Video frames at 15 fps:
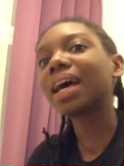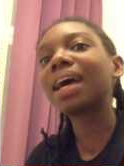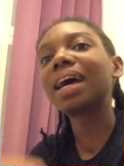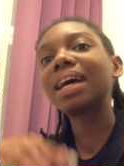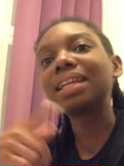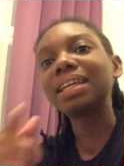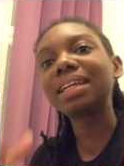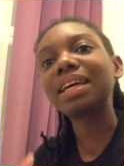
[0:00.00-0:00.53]

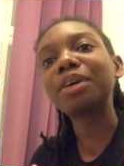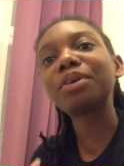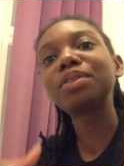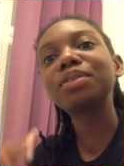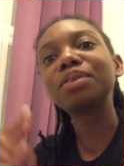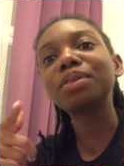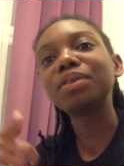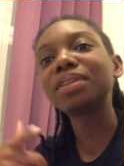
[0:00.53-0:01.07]
And then I got
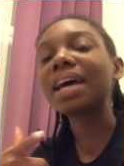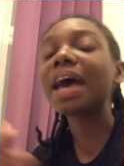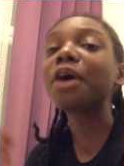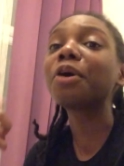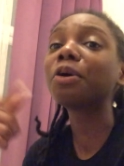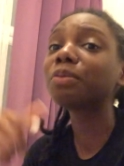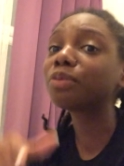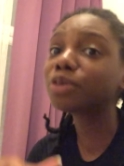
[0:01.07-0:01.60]
to London. I
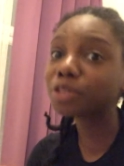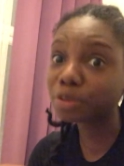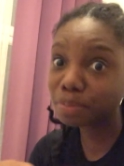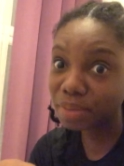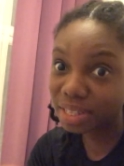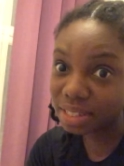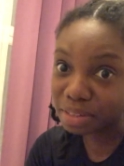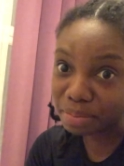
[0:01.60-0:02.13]
almost
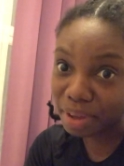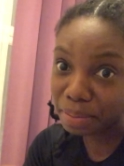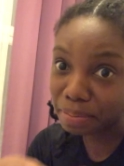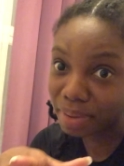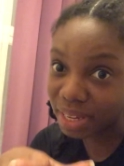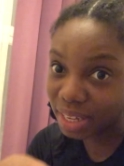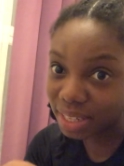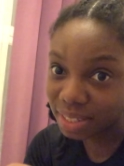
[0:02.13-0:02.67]
missed my
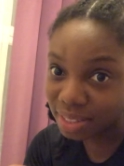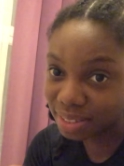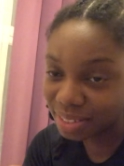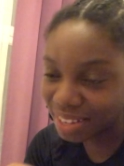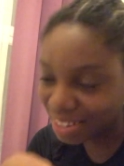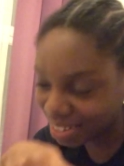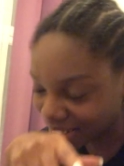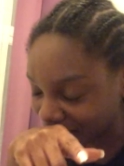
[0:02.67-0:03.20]
plane,
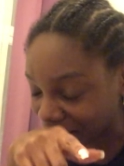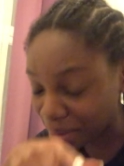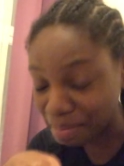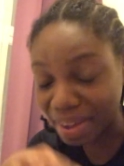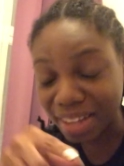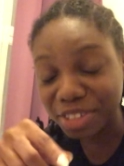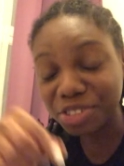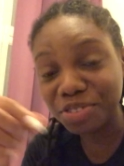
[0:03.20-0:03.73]

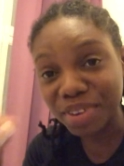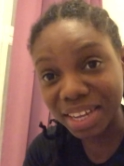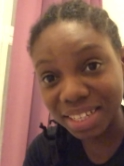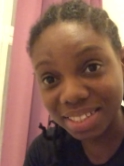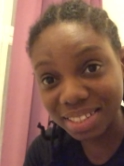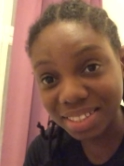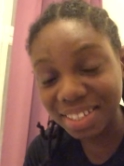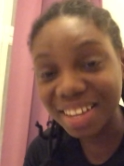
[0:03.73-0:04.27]
my
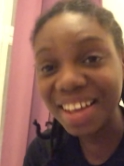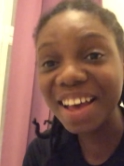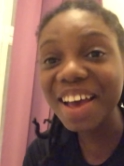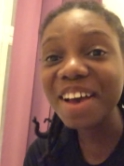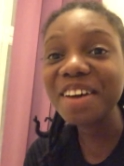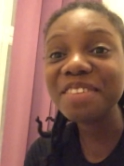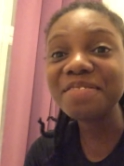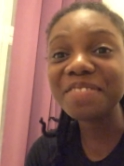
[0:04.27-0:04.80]
train
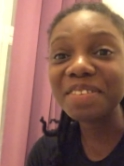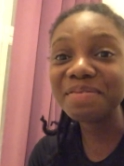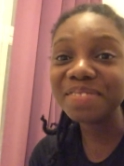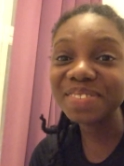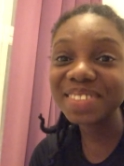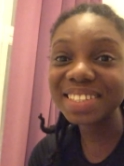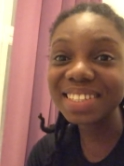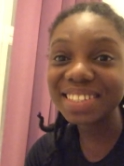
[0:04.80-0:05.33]
from
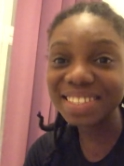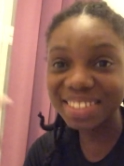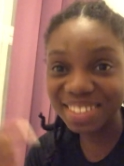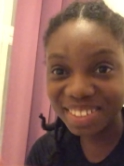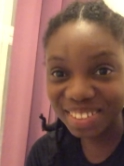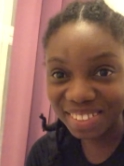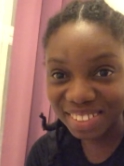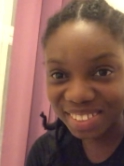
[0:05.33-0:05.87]
Luton to
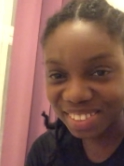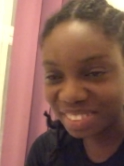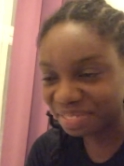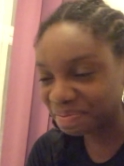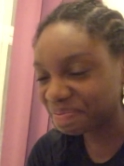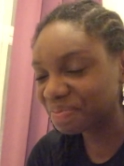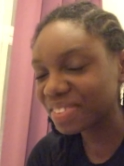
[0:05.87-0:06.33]
London.